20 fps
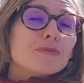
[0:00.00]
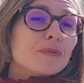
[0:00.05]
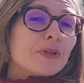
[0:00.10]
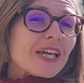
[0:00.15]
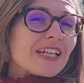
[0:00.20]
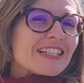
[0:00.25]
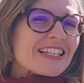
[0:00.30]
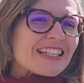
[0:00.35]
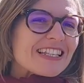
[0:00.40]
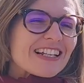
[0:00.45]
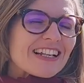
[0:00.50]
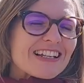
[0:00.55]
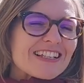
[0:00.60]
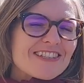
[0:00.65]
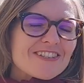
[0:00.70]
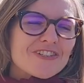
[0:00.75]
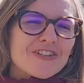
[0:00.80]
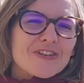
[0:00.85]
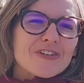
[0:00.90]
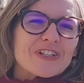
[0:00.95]
From Piazza
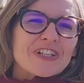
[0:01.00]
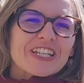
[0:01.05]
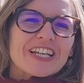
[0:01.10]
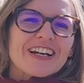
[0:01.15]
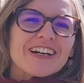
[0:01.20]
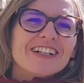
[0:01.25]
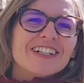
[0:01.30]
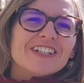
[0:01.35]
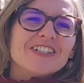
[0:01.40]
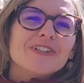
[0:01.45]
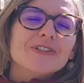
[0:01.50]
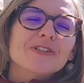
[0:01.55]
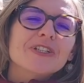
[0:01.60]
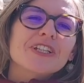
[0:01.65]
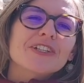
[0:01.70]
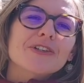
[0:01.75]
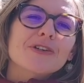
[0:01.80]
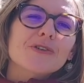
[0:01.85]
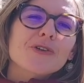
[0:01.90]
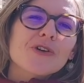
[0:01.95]
della Signoria,
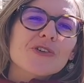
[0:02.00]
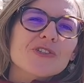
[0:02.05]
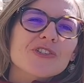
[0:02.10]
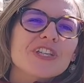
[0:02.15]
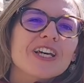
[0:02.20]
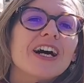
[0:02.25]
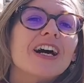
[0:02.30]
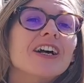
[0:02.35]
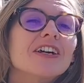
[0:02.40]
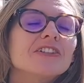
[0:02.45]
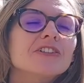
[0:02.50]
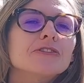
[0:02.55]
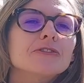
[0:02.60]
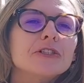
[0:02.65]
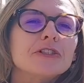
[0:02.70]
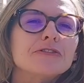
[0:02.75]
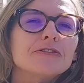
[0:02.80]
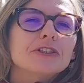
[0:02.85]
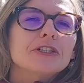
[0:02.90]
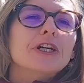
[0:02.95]
you can cross the
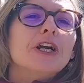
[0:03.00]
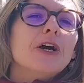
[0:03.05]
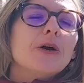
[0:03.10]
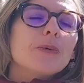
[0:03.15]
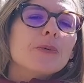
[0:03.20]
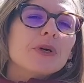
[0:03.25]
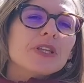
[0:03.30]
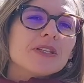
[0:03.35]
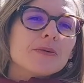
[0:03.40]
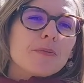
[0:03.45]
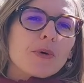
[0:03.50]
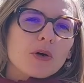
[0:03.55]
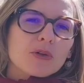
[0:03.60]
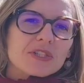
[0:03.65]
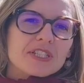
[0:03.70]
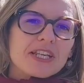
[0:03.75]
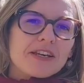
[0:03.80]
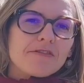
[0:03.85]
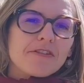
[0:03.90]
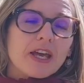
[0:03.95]
Arno River with the
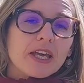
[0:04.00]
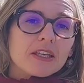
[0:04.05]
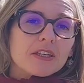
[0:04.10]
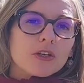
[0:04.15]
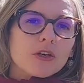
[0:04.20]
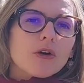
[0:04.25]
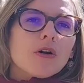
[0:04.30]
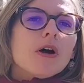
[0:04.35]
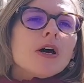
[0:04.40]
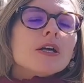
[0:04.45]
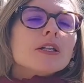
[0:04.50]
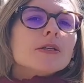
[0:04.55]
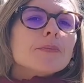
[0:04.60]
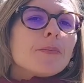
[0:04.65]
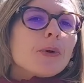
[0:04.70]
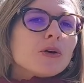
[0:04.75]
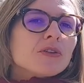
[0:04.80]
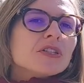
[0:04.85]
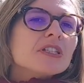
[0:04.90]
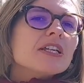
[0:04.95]
Ponte Vecchio.
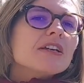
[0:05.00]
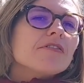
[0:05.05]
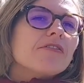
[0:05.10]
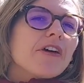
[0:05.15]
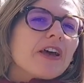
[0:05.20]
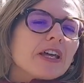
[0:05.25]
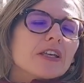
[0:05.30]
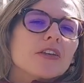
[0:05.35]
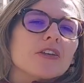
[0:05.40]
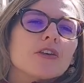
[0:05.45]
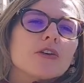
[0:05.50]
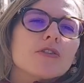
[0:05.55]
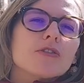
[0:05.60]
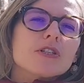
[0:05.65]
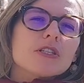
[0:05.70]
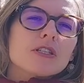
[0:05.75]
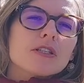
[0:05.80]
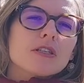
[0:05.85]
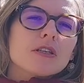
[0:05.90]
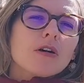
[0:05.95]
The Ponte
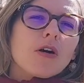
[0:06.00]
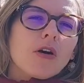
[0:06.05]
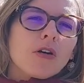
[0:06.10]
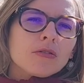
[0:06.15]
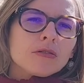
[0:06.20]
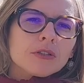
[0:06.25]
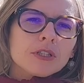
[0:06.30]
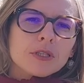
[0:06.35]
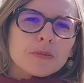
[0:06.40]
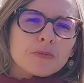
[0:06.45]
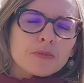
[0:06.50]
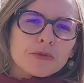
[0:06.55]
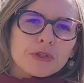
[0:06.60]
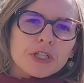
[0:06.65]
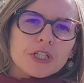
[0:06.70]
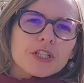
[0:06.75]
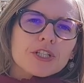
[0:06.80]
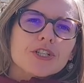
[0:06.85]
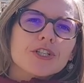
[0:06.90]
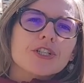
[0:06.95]
Vecchio is the only
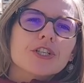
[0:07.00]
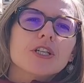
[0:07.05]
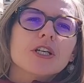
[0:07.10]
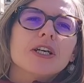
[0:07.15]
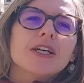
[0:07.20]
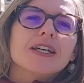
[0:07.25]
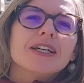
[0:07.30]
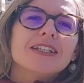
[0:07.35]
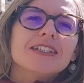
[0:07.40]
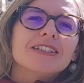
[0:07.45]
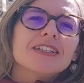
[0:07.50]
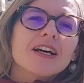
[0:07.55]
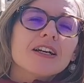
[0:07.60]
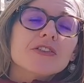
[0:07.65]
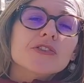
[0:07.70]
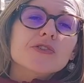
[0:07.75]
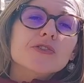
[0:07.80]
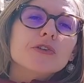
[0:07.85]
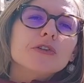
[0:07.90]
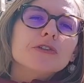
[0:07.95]
bridge
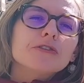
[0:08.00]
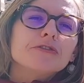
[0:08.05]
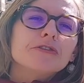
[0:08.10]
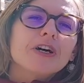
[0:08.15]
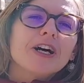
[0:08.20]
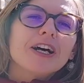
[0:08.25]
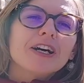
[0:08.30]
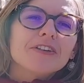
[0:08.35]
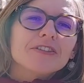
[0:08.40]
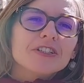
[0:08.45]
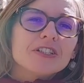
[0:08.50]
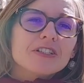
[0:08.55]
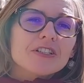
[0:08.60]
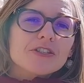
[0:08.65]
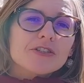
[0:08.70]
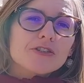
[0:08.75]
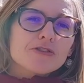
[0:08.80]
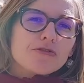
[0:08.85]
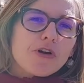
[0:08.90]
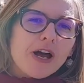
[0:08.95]
that survived
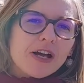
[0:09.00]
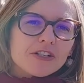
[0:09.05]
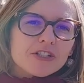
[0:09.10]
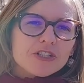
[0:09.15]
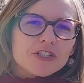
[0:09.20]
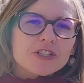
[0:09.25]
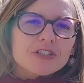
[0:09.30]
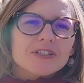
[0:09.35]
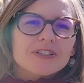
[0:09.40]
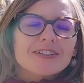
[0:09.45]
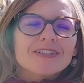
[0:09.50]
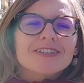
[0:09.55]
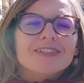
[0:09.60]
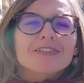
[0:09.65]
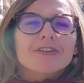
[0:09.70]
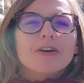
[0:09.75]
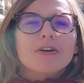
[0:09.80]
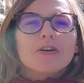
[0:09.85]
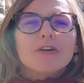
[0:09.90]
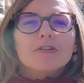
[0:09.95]
the
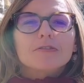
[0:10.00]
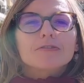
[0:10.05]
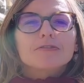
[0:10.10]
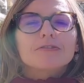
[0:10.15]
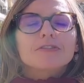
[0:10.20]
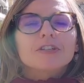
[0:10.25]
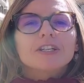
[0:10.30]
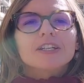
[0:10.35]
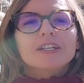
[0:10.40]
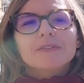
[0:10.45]
destructions of